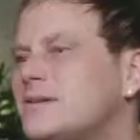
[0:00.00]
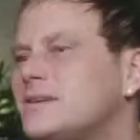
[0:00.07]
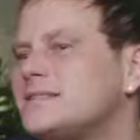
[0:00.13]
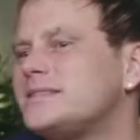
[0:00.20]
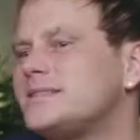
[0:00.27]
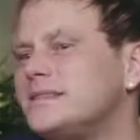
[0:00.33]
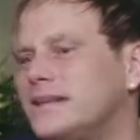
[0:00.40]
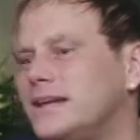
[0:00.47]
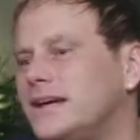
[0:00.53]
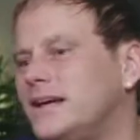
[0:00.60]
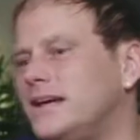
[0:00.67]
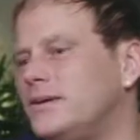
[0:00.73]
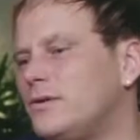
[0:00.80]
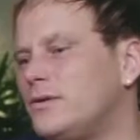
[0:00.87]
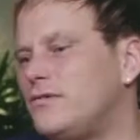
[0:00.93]
because,
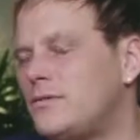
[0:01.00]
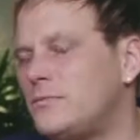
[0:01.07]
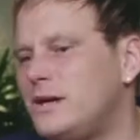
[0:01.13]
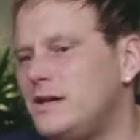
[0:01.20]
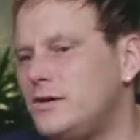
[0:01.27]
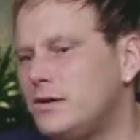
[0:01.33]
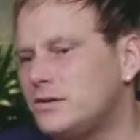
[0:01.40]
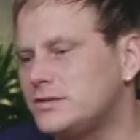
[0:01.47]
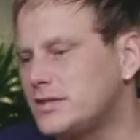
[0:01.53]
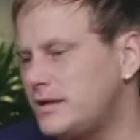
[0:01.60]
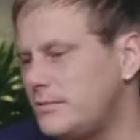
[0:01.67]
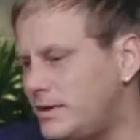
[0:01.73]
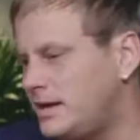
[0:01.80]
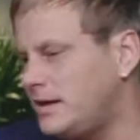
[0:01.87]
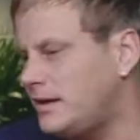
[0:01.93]
for me also,
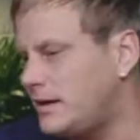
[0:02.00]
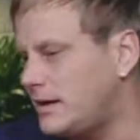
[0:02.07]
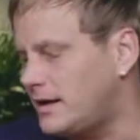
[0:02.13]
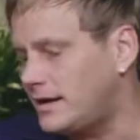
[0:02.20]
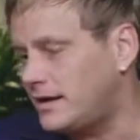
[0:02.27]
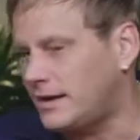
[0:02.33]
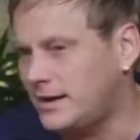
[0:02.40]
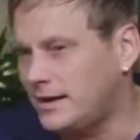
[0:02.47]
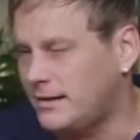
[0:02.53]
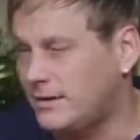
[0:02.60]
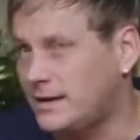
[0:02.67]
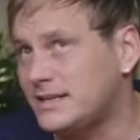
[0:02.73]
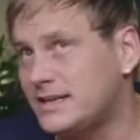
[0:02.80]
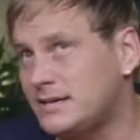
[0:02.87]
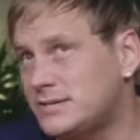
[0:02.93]
I've been,
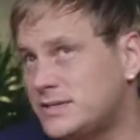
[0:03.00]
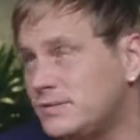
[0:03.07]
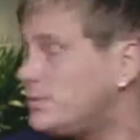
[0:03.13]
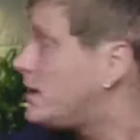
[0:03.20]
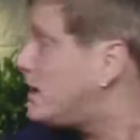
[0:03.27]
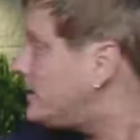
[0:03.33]
soon